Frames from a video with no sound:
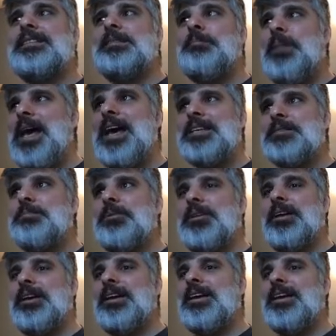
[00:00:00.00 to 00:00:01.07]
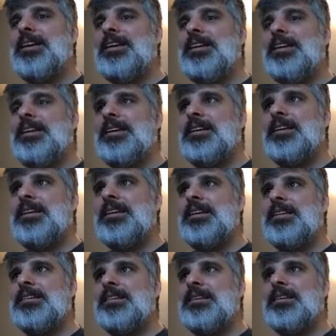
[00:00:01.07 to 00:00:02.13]
in match play,
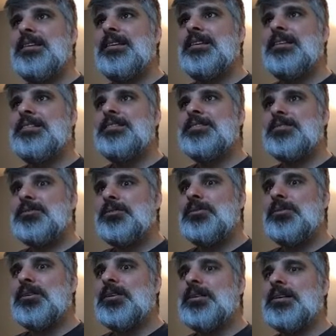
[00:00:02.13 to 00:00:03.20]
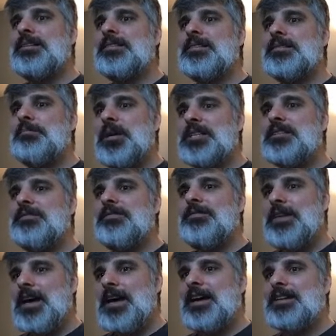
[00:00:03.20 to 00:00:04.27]
the score is as much a
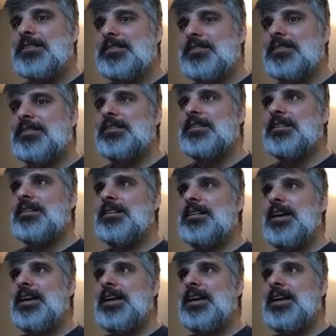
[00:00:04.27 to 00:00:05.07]
factor